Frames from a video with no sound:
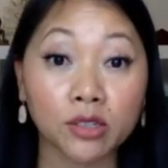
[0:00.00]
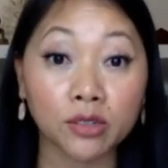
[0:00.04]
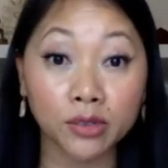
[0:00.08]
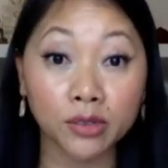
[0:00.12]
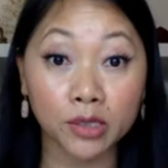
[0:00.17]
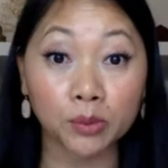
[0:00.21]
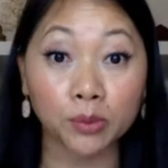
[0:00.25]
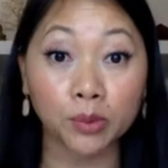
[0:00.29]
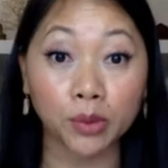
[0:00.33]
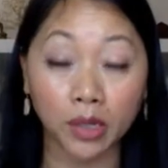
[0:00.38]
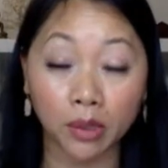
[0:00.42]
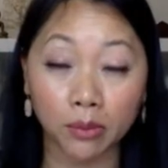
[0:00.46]
It
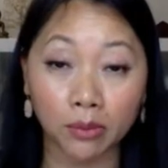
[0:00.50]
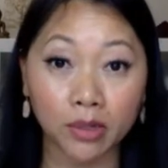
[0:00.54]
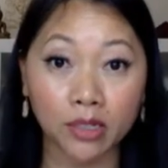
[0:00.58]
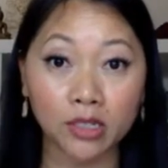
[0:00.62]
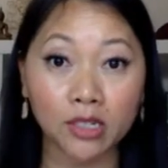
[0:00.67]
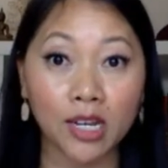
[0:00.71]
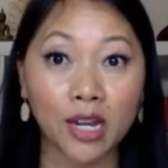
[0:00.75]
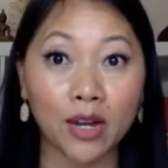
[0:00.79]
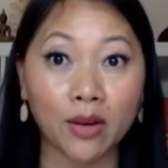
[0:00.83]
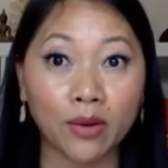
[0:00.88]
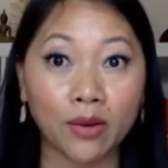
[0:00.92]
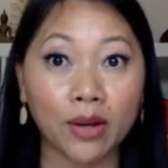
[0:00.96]
was pretty much
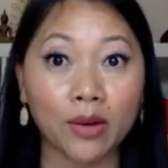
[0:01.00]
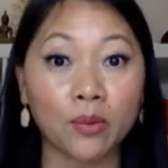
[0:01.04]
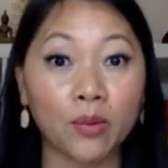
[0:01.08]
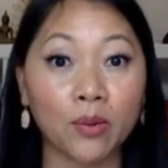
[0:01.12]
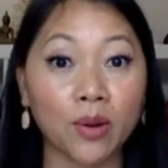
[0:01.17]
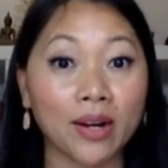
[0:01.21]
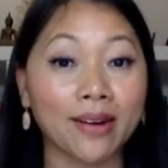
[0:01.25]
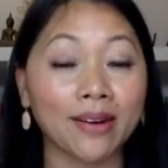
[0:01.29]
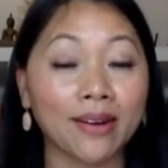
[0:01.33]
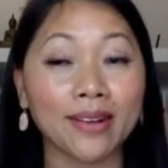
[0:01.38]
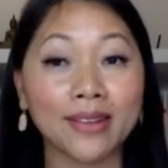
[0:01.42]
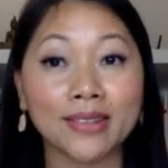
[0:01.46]
how I
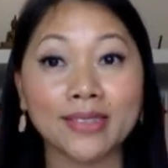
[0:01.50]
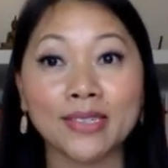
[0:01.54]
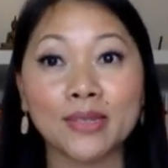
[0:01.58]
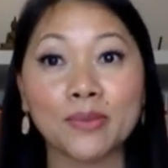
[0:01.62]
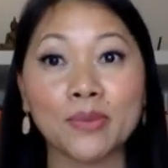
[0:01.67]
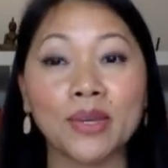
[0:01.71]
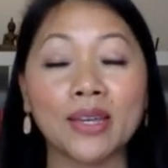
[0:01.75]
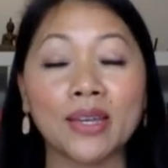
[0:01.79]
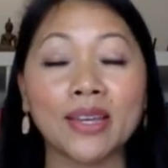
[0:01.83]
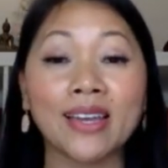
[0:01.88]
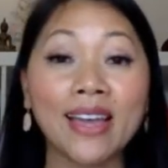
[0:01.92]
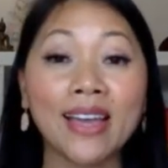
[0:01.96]
wanted it to
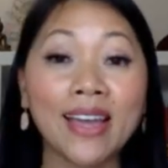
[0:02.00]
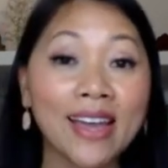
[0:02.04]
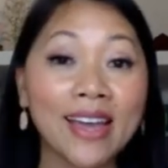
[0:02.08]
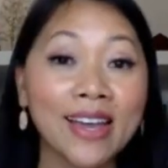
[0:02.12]
be.